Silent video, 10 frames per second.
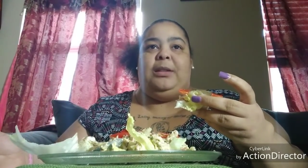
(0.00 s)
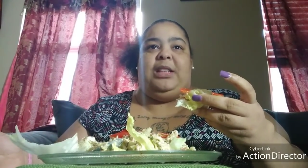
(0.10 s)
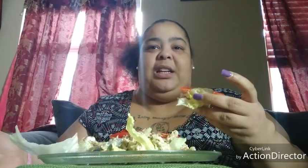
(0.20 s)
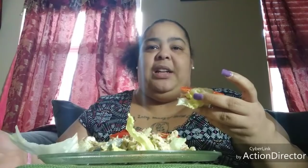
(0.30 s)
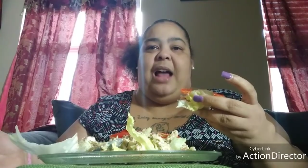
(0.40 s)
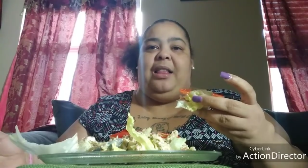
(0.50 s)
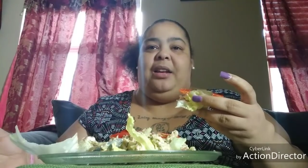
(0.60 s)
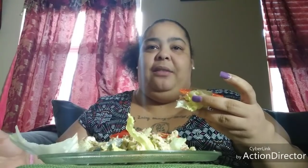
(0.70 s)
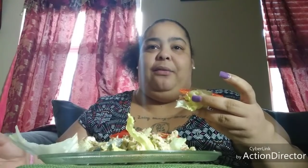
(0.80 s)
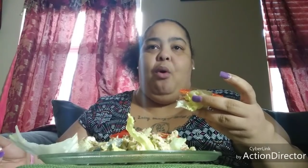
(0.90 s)
$10
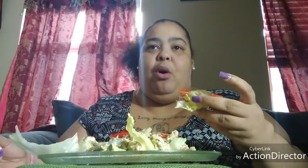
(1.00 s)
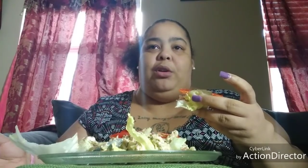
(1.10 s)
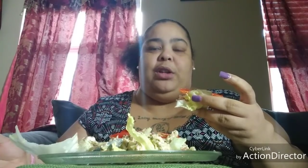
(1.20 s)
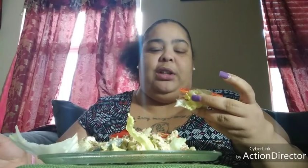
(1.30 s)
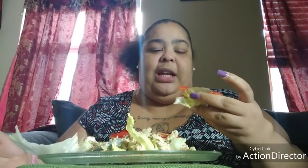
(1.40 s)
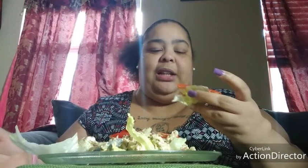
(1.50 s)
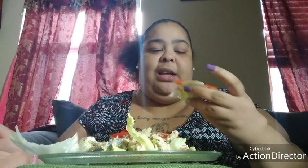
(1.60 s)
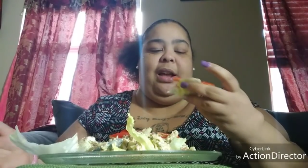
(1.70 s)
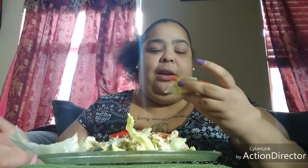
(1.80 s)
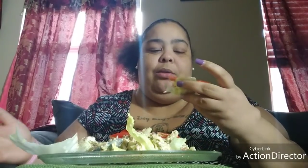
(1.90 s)
gift card or nothing like
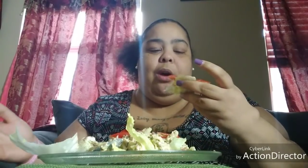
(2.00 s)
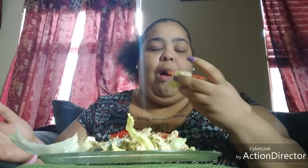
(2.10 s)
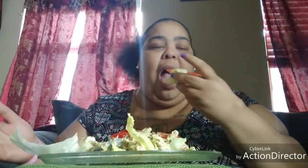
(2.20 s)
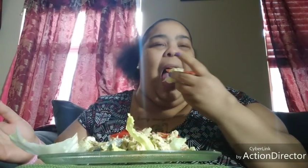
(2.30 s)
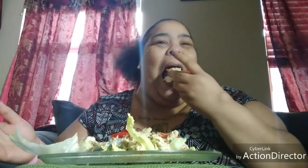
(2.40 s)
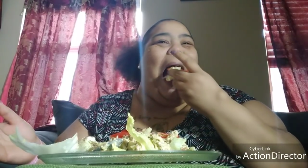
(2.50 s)
that. You know,